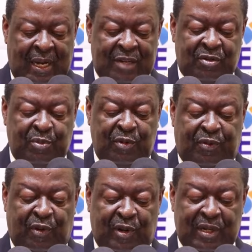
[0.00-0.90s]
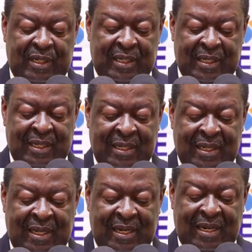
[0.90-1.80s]
As we move forward,
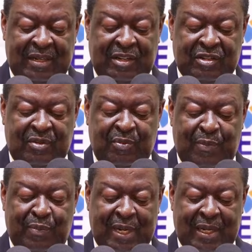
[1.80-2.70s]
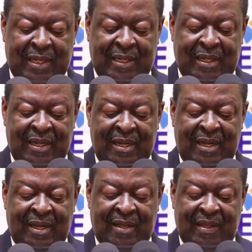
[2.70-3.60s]
let us remember
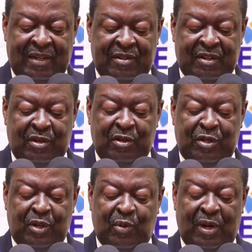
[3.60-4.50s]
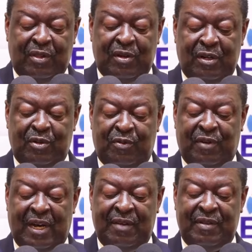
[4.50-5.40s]
that Resolution
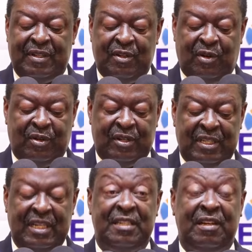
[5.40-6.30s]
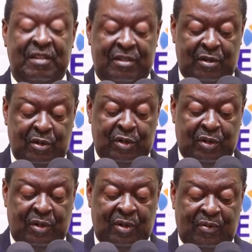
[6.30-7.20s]
1325 is not just a
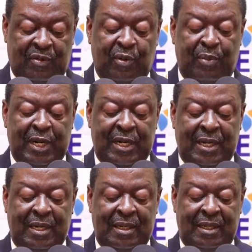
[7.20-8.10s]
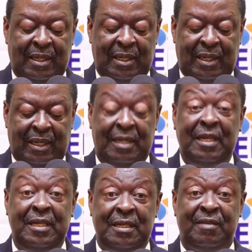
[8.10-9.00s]
resolution for women, it
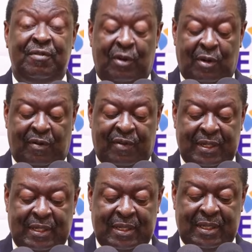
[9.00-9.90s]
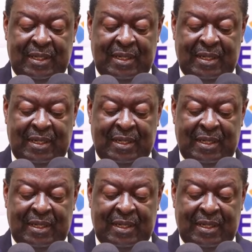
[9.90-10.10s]
is for all of us.